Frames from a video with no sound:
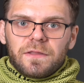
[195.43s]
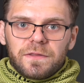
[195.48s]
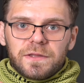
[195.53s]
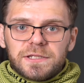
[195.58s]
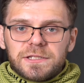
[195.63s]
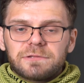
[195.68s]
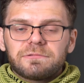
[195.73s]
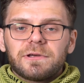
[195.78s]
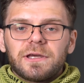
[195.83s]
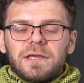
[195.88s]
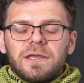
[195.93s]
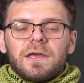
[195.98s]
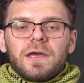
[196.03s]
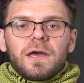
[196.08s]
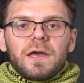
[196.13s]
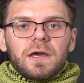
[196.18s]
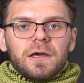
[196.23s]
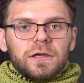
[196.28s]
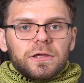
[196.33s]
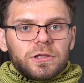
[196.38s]
This way
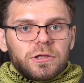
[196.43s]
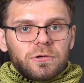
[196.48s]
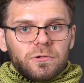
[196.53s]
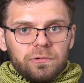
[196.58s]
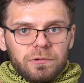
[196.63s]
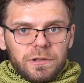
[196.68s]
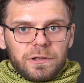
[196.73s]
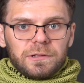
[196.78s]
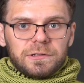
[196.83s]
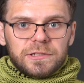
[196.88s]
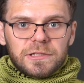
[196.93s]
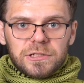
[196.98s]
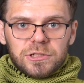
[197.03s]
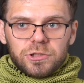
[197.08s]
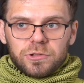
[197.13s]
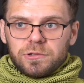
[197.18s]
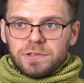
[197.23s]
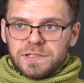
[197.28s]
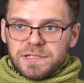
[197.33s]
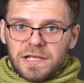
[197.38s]
you will teach
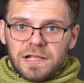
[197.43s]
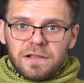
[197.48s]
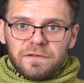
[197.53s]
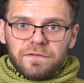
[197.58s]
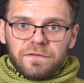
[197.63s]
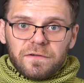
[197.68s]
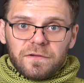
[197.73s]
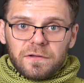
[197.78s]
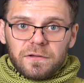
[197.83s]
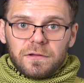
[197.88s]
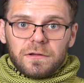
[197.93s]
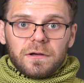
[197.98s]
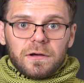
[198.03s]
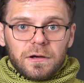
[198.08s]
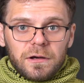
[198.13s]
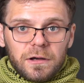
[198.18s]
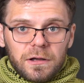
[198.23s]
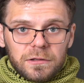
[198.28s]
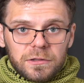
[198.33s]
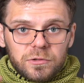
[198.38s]
yourself
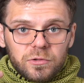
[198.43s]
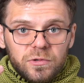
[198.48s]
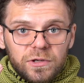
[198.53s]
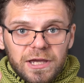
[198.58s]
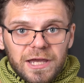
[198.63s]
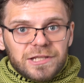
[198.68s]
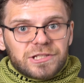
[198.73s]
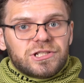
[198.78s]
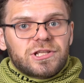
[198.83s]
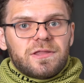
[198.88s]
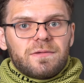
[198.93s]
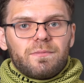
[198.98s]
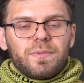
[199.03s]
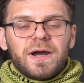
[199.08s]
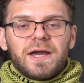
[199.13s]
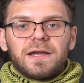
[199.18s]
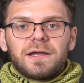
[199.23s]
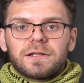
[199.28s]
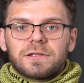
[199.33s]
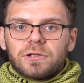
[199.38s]
to catch the
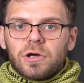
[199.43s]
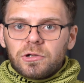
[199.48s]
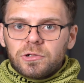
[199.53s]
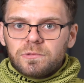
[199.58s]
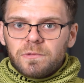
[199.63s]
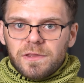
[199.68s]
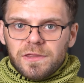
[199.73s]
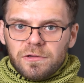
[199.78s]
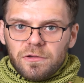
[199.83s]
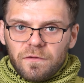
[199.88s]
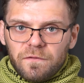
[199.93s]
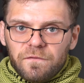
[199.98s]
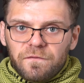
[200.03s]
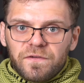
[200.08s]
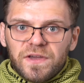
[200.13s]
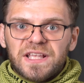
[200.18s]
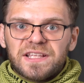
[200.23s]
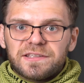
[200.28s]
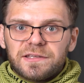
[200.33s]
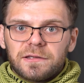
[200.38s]
bike not with your
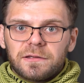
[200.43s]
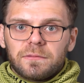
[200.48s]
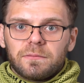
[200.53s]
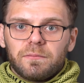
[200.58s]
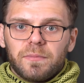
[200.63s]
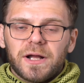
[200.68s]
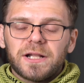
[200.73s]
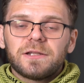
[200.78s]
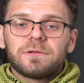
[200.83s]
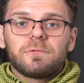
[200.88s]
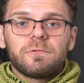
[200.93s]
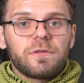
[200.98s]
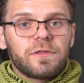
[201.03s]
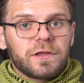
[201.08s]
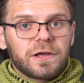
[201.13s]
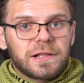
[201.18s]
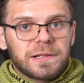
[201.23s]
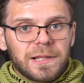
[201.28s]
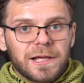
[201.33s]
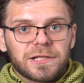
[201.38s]
feet, but with
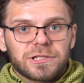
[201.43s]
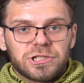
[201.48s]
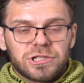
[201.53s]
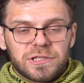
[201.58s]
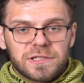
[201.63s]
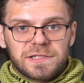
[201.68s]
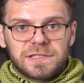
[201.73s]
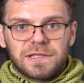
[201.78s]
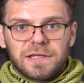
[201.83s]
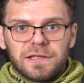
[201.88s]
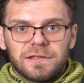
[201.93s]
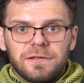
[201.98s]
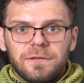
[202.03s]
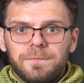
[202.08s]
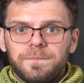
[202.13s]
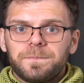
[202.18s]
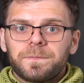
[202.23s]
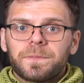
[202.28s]
the clutch instead.